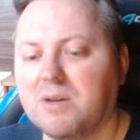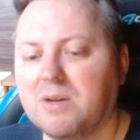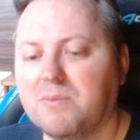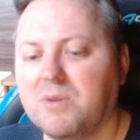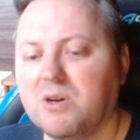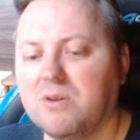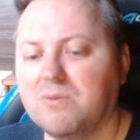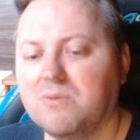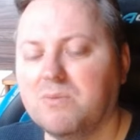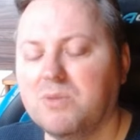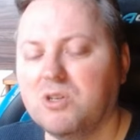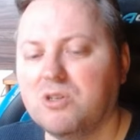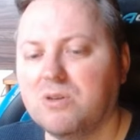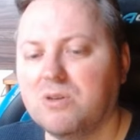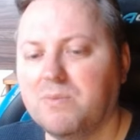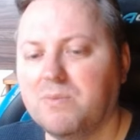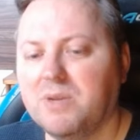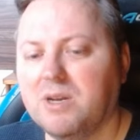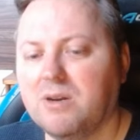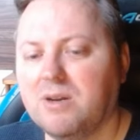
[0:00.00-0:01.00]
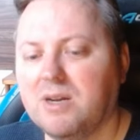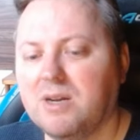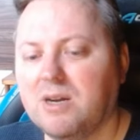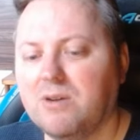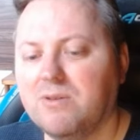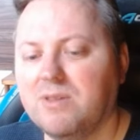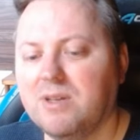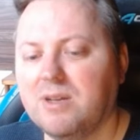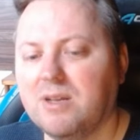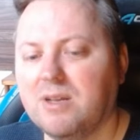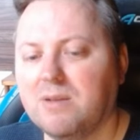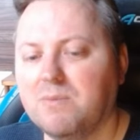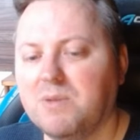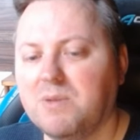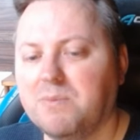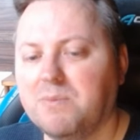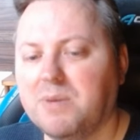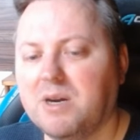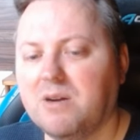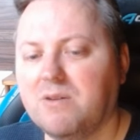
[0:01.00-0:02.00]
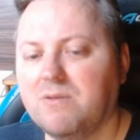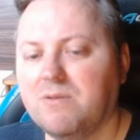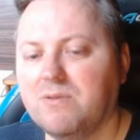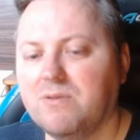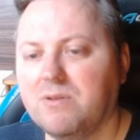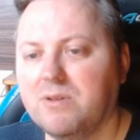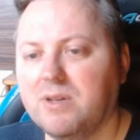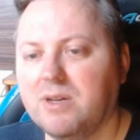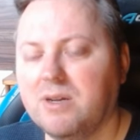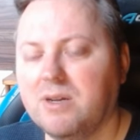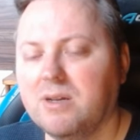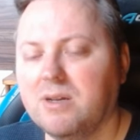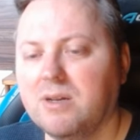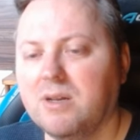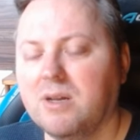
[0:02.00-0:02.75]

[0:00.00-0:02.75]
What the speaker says: about bishop pair, how they can be powerful, yeah?